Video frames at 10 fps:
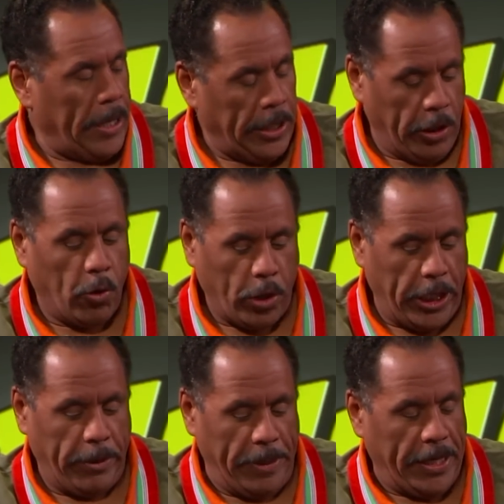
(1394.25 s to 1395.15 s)
an
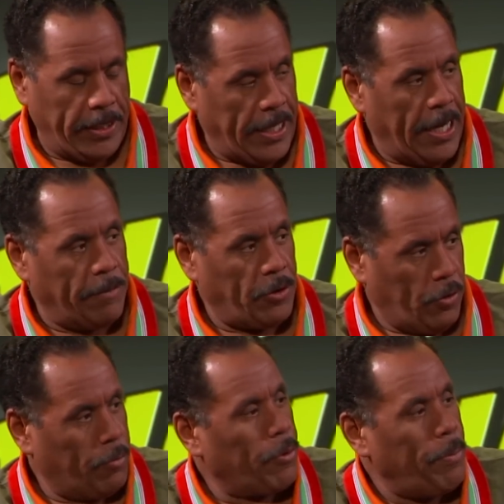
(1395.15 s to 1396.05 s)
inordinate amount of time
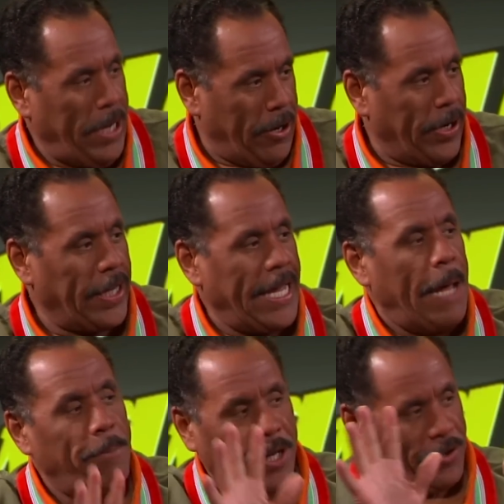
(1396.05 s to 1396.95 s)
sort of preparing
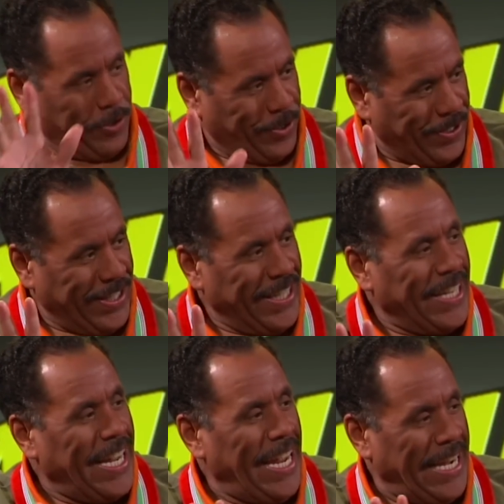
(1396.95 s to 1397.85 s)
that picture mm-hmm.